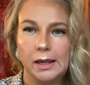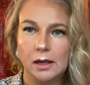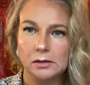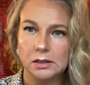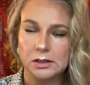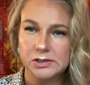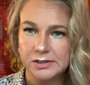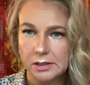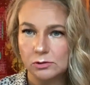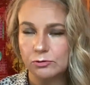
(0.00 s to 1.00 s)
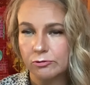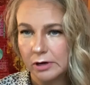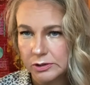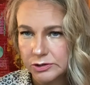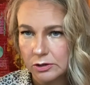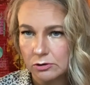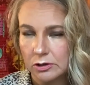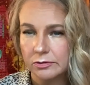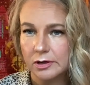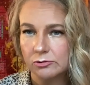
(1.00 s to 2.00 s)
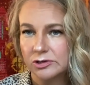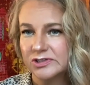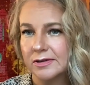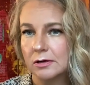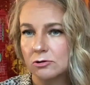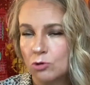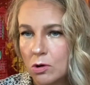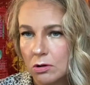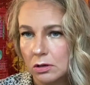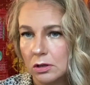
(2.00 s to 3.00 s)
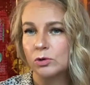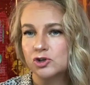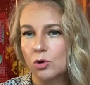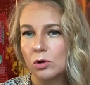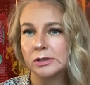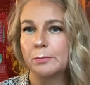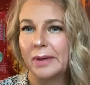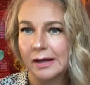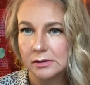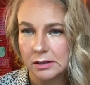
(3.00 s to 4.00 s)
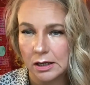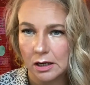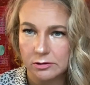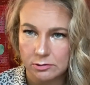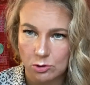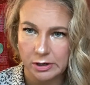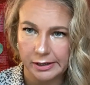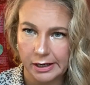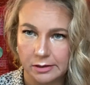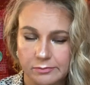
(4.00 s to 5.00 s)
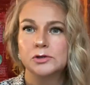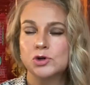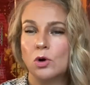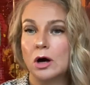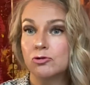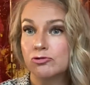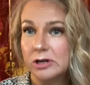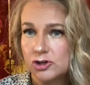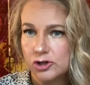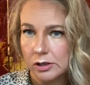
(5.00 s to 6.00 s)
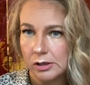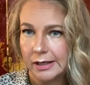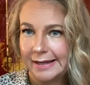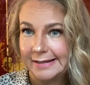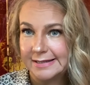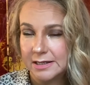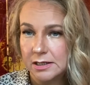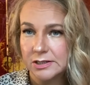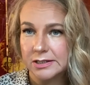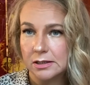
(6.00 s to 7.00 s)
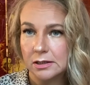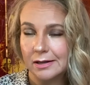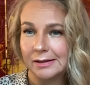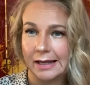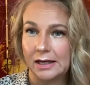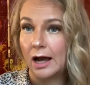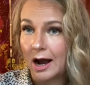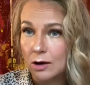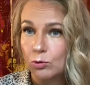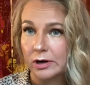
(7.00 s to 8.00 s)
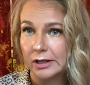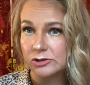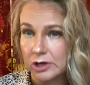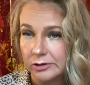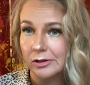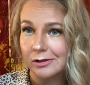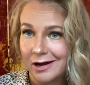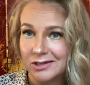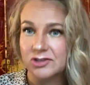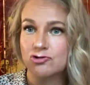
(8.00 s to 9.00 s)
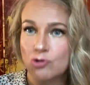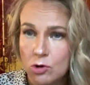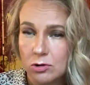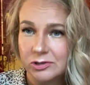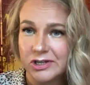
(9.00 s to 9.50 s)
and instead of rescuer, there is the role which called abandoning authority. So originally, it is like our internalized roles